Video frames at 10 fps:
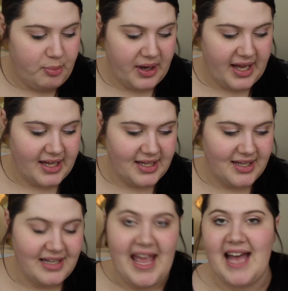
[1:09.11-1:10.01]

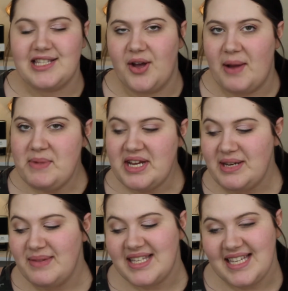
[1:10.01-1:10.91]
But yeah, so I'm not
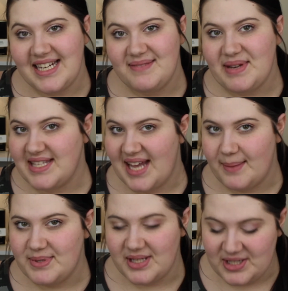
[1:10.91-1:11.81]
going to mix that in because I
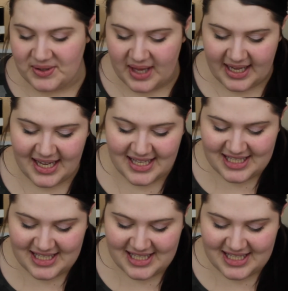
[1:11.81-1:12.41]
absolutely don't like it.